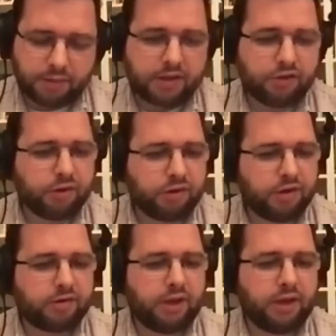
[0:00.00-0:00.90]
But this was
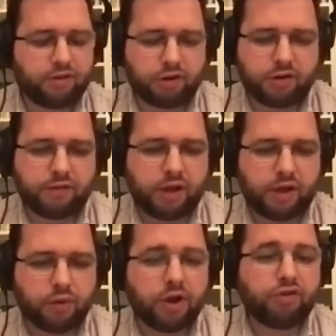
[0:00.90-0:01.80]
his sort of
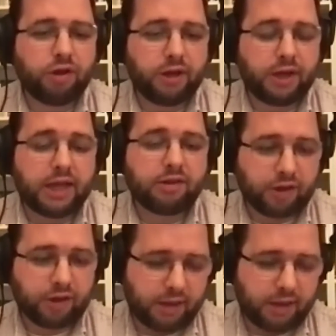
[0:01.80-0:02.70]
originating
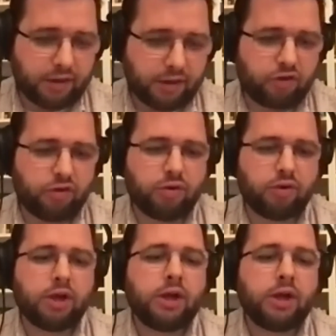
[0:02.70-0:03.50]
insight into